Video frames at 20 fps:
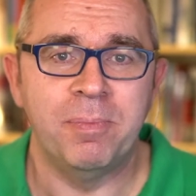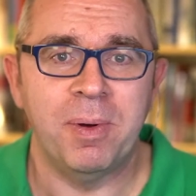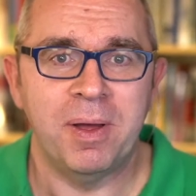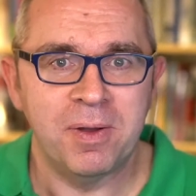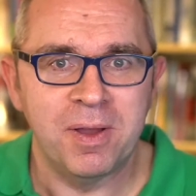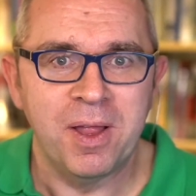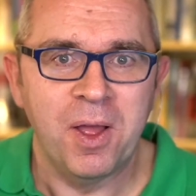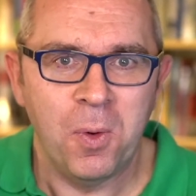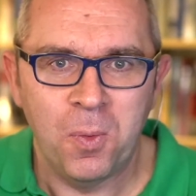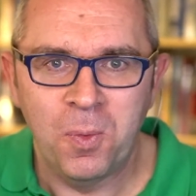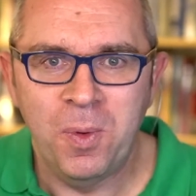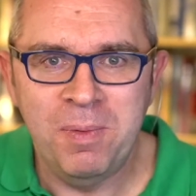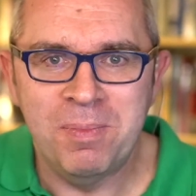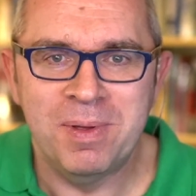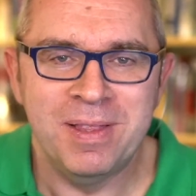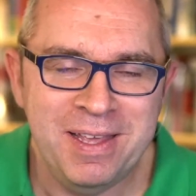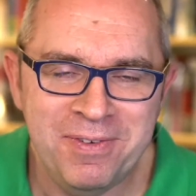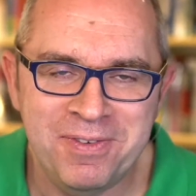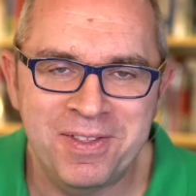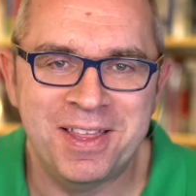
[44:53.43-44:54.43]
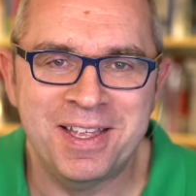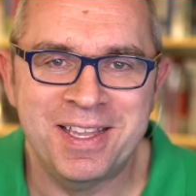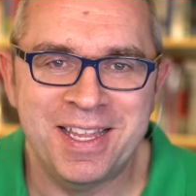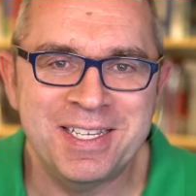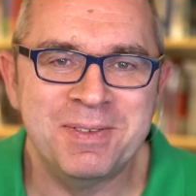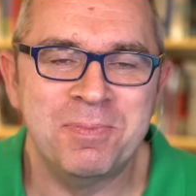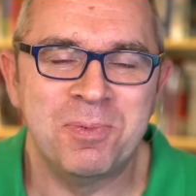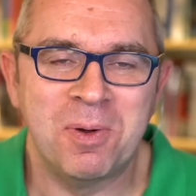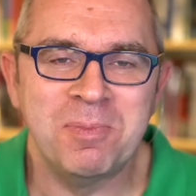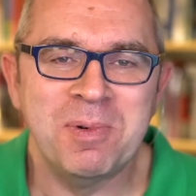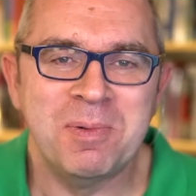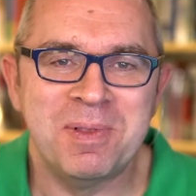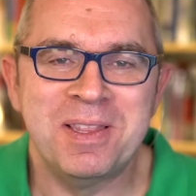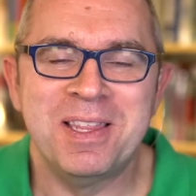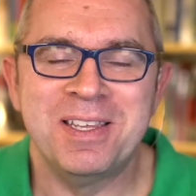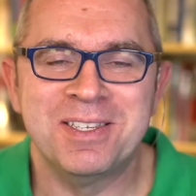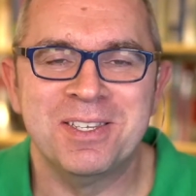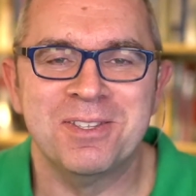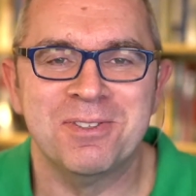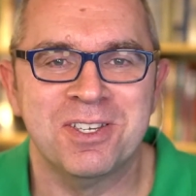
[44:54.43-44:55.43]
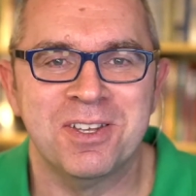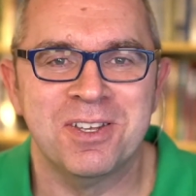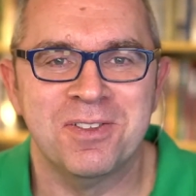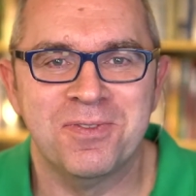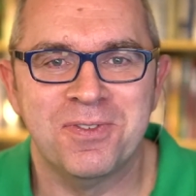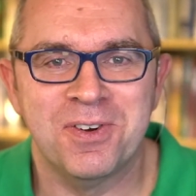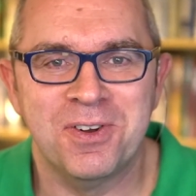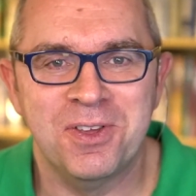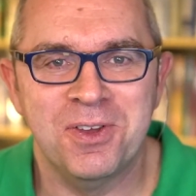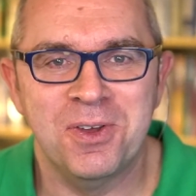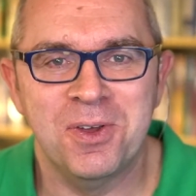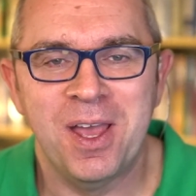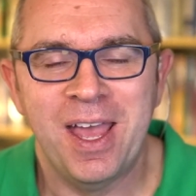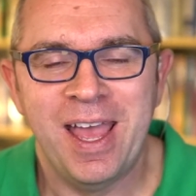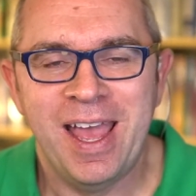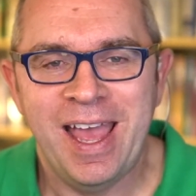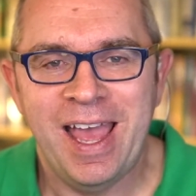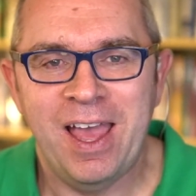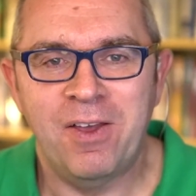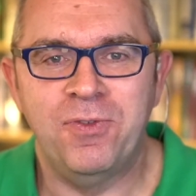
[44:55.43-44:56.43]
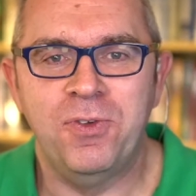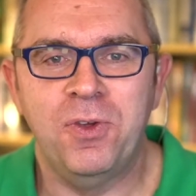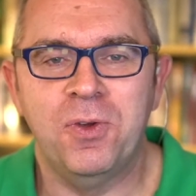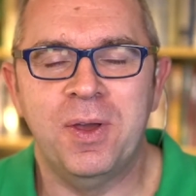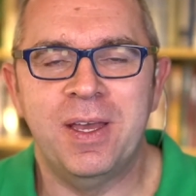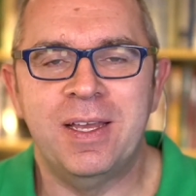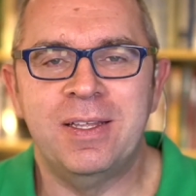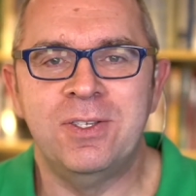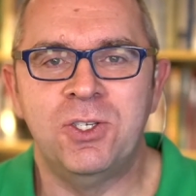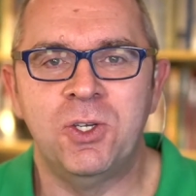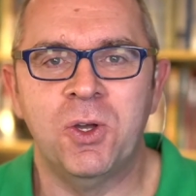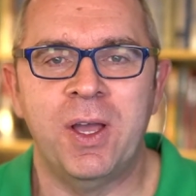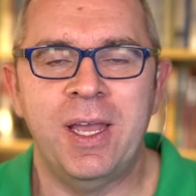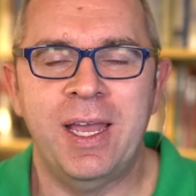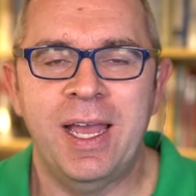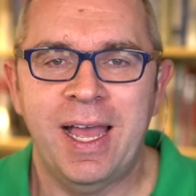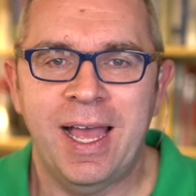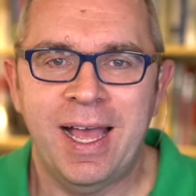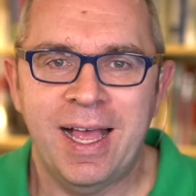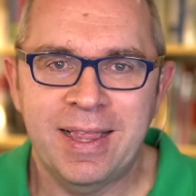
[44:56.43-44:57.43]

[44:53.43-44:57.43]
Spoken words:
but we believe that it's probably the solution for you if you enjoy